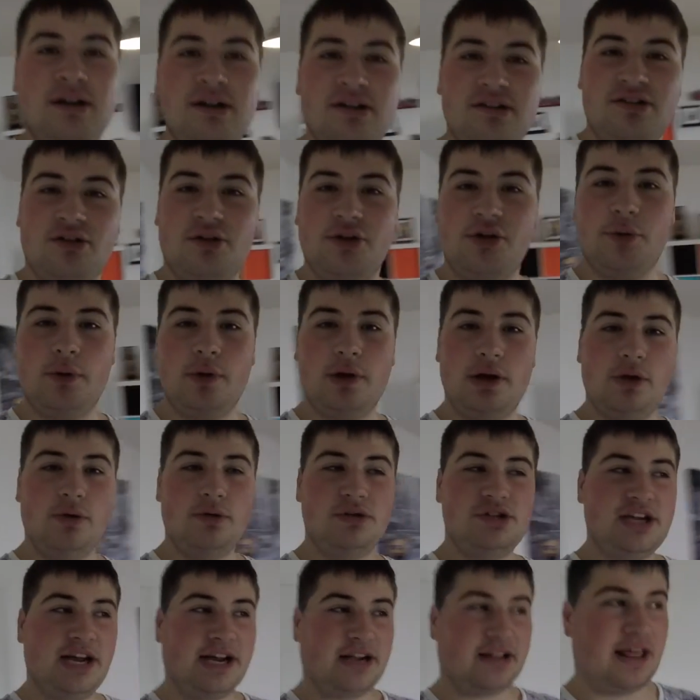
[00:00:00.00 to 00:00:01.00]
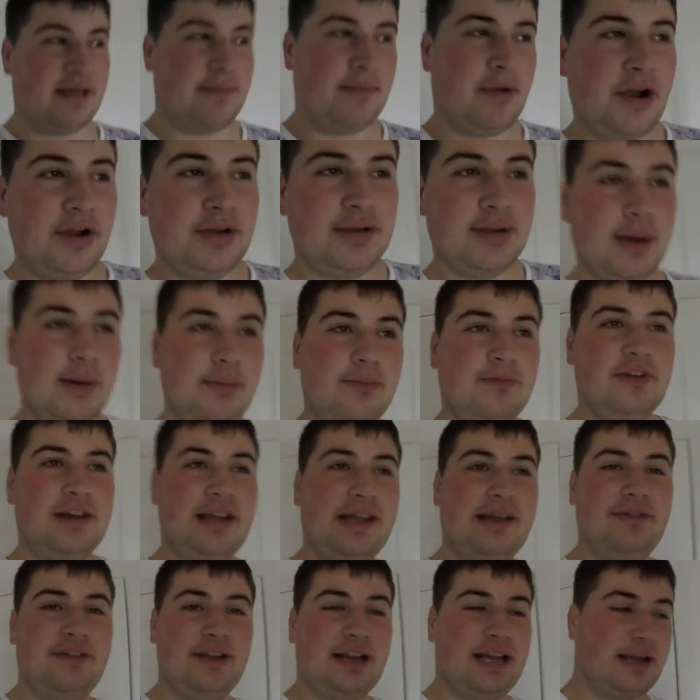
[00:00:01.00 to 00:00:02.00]
so you will go check them out,
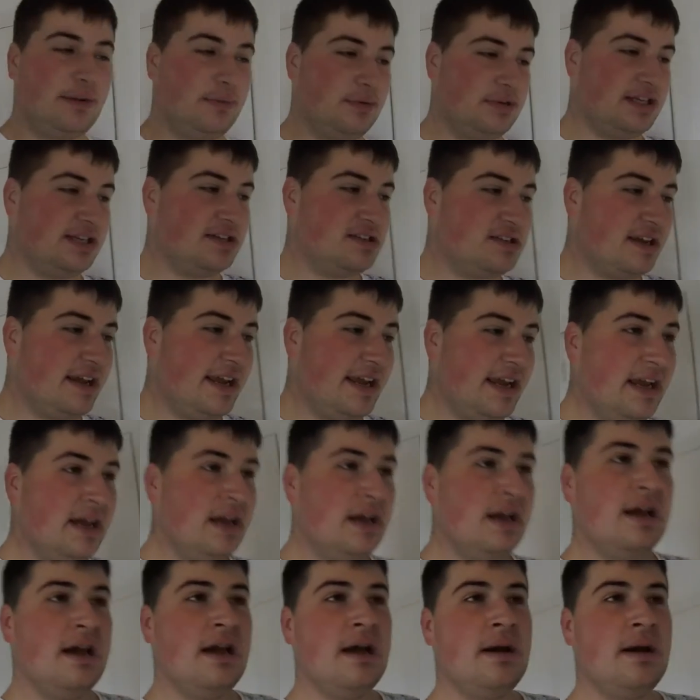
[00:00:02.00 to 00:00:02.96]
hopefully, if you like what you see.